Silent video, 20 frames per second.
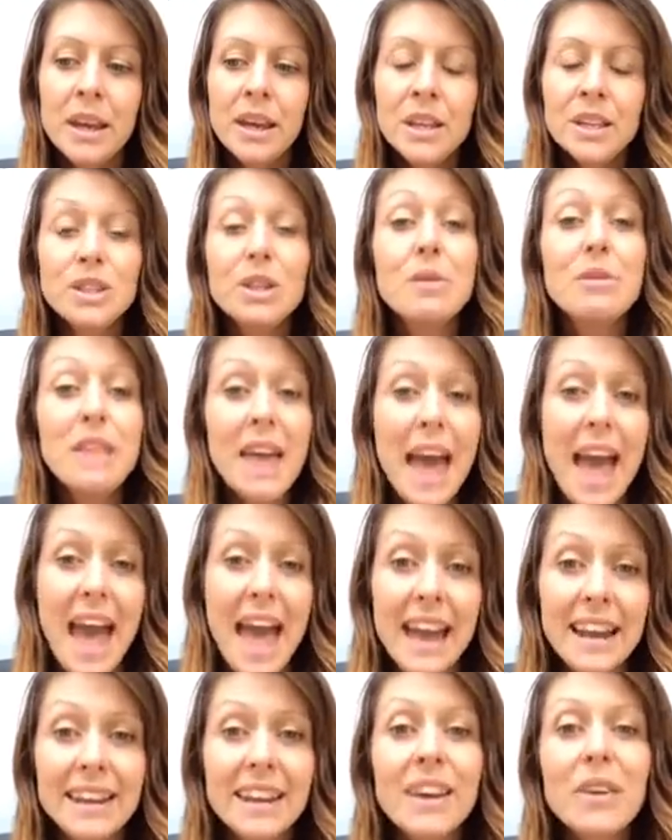So
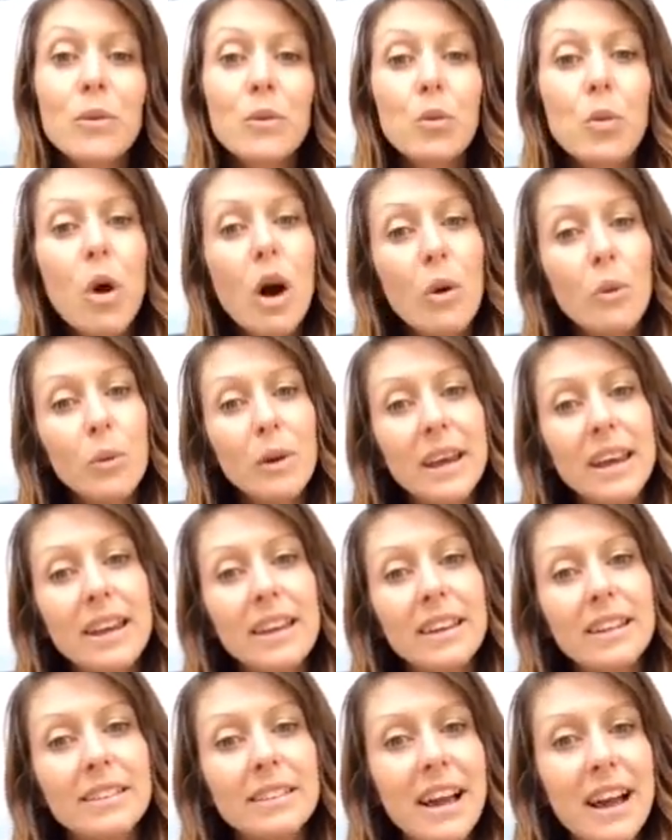then what we
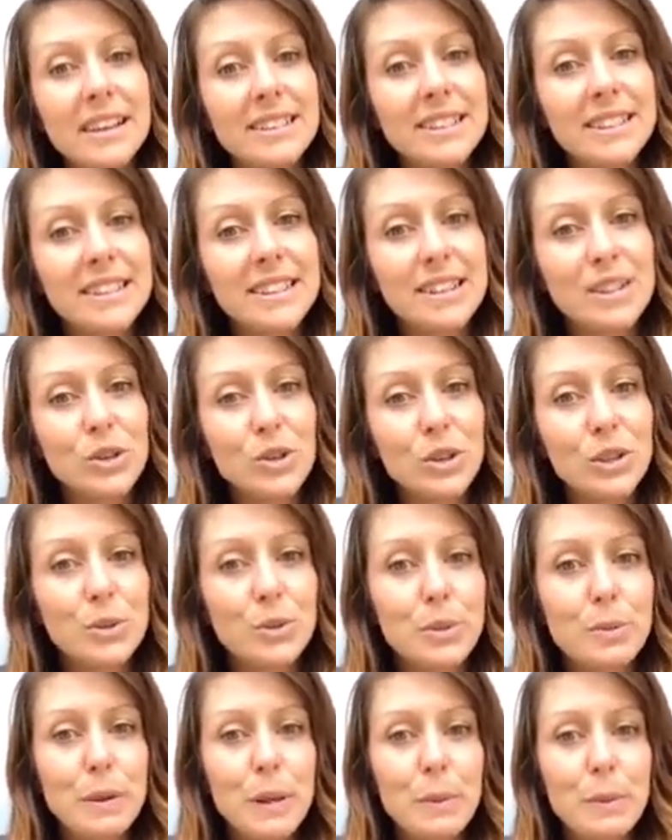like to discuss
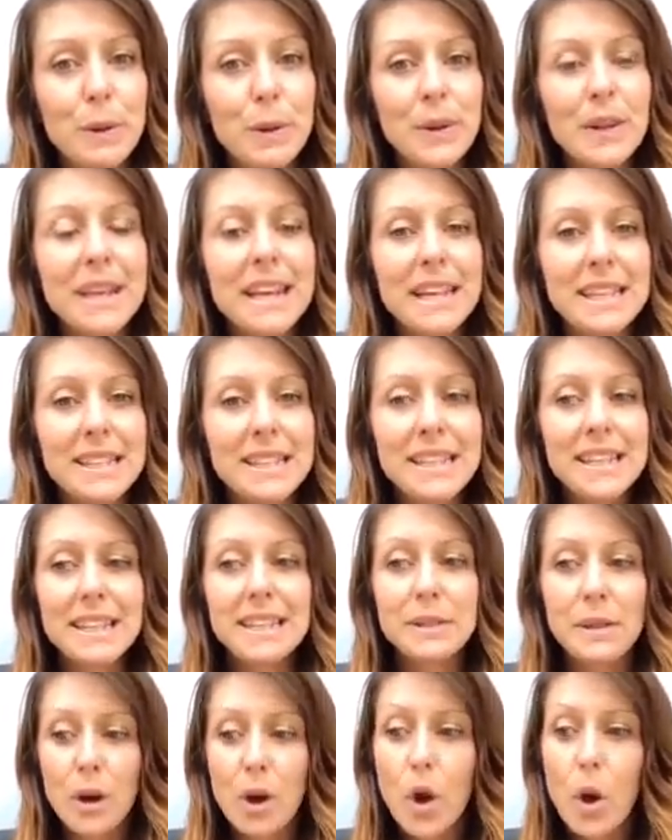with people is
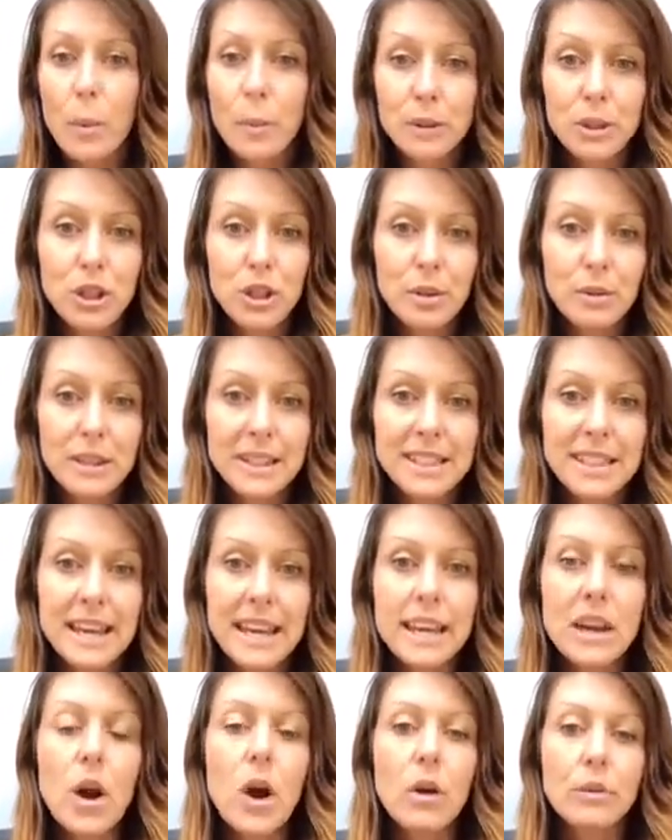this
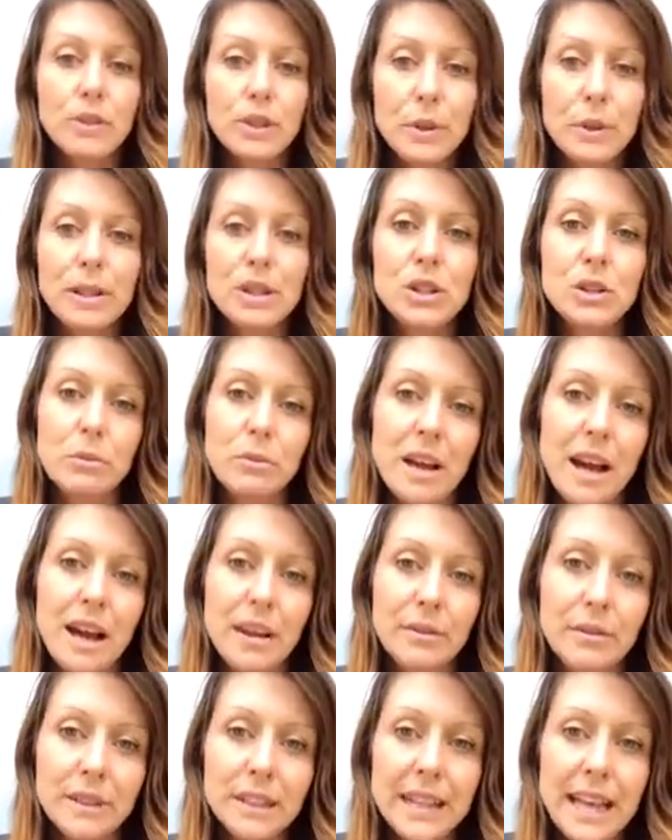opportunity of doing some kind
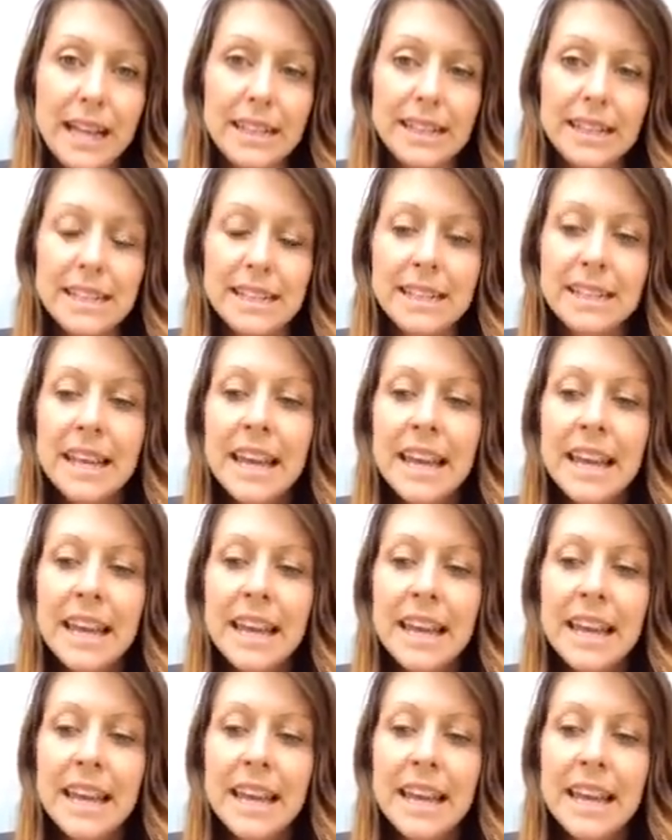of cleanse.